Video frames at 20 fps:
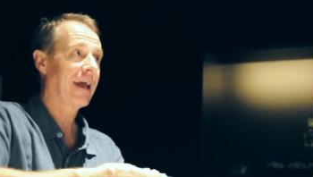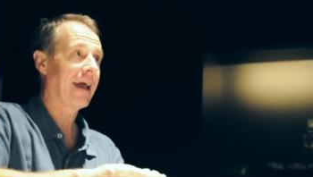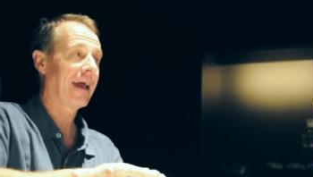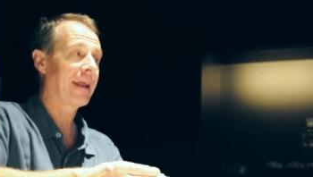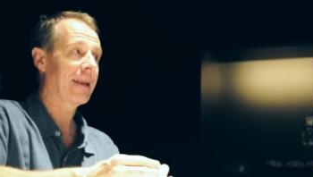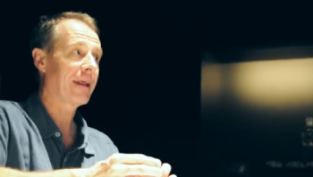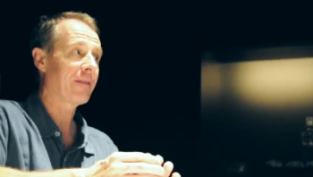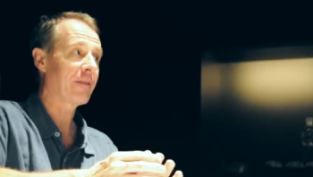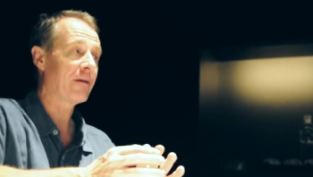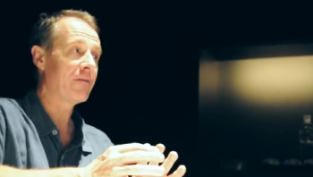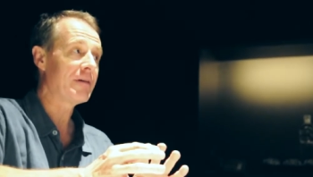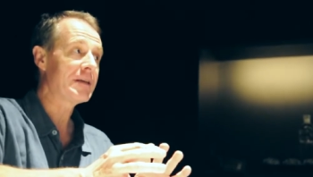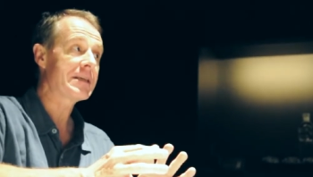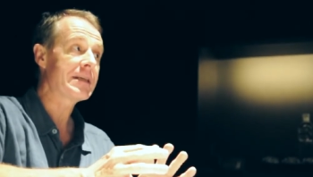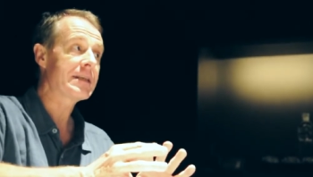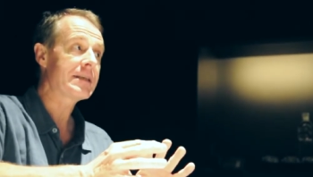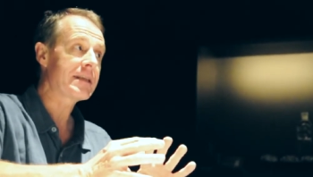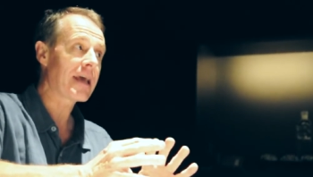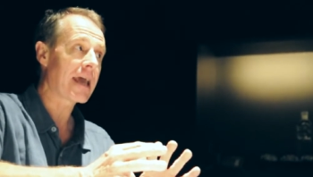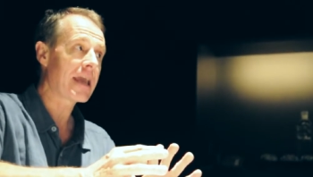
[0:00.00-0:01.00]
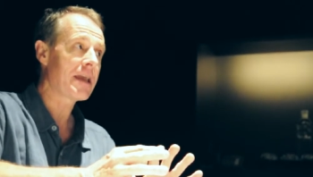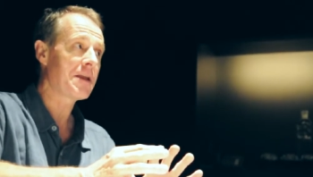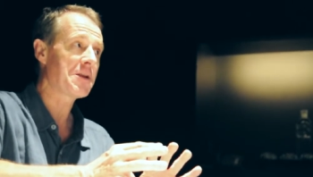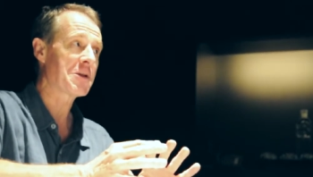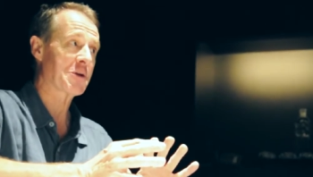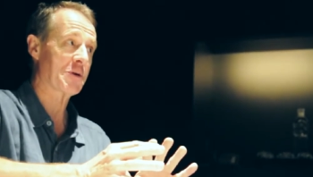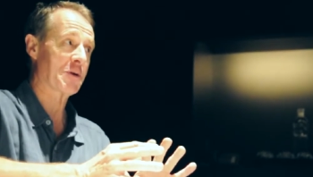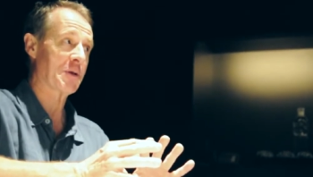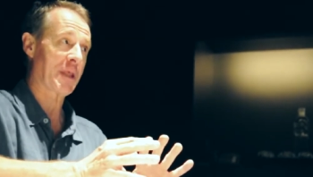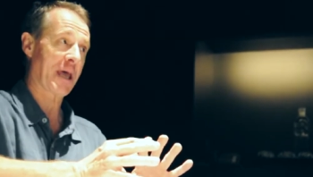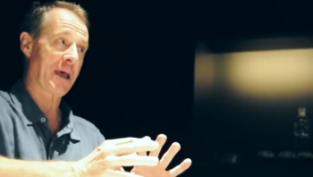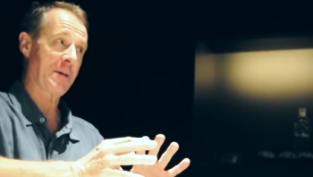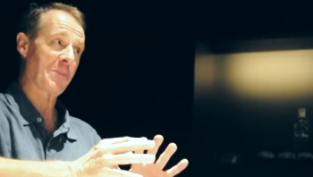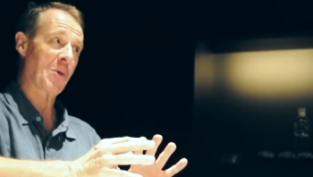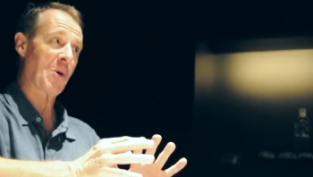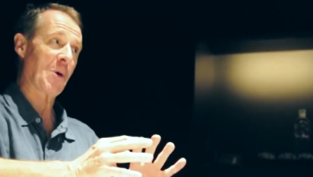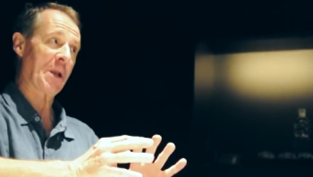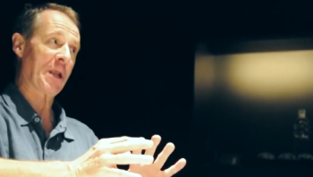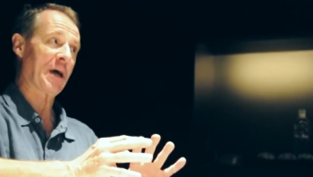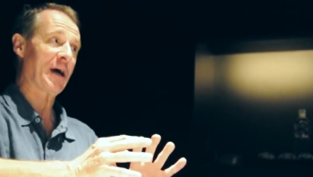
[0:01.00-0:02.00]
And there is a danger at
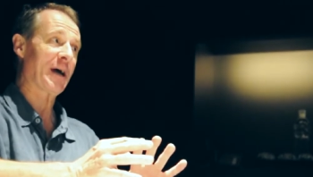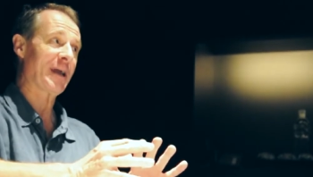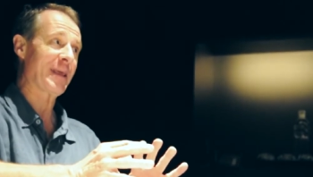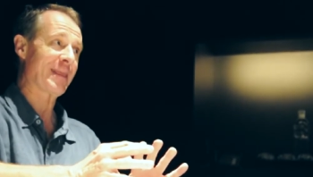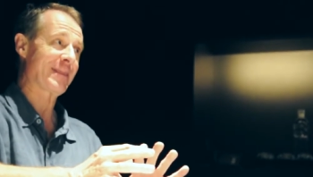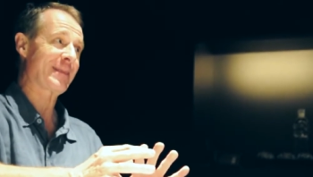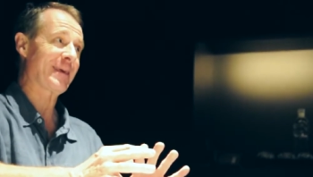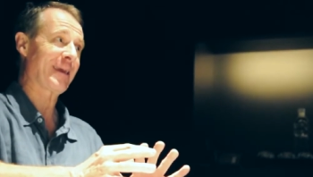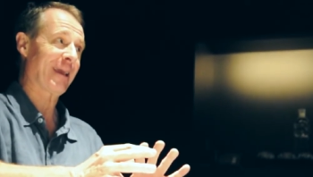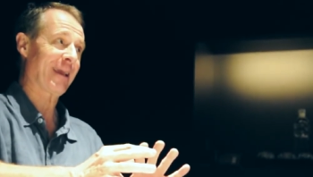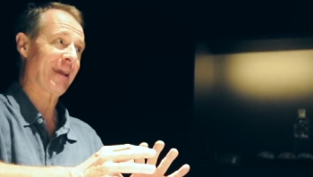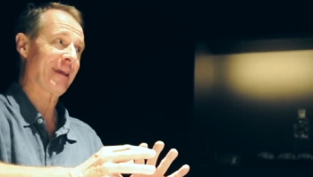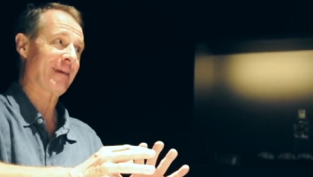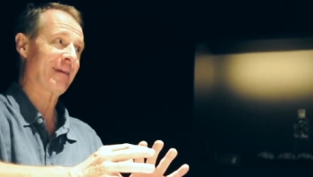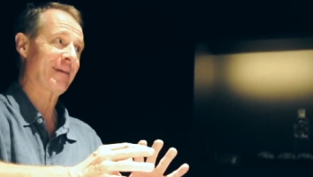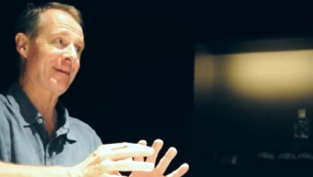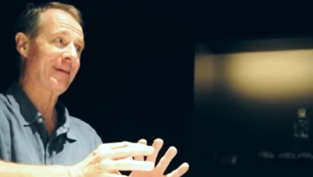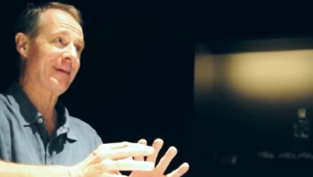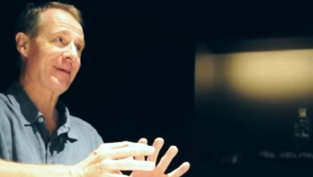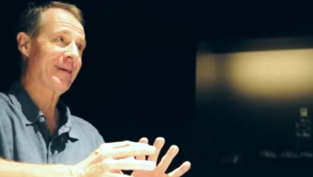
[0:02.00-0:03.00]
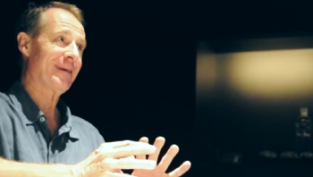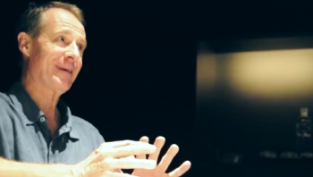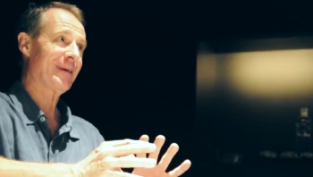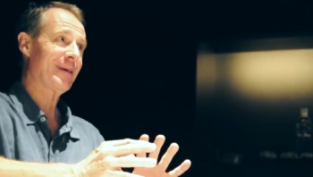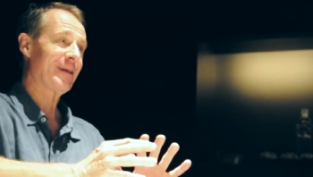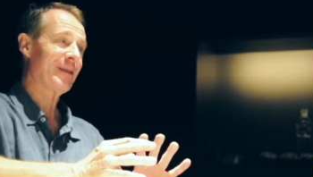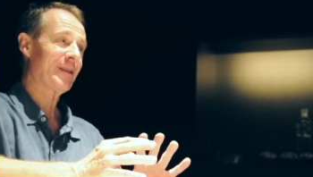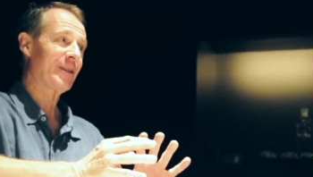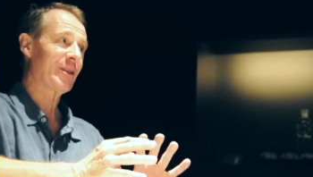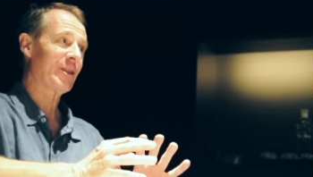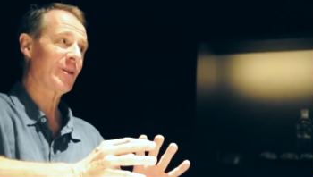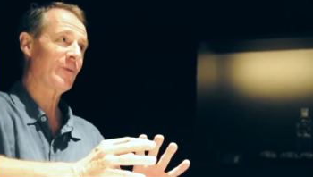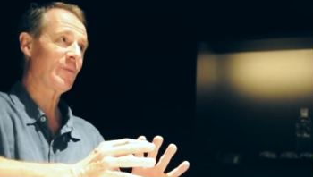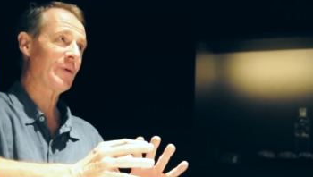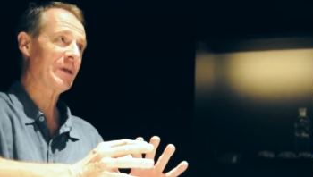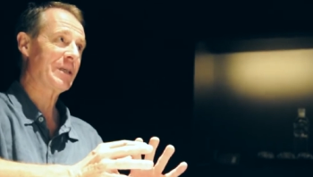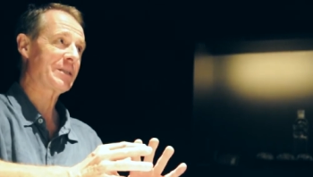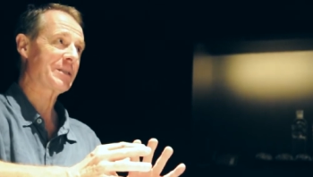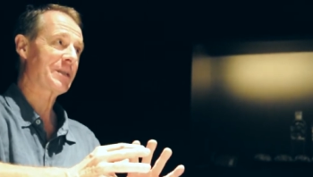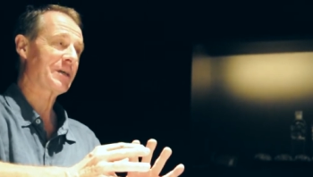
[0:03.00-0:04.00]
that point, I think, that we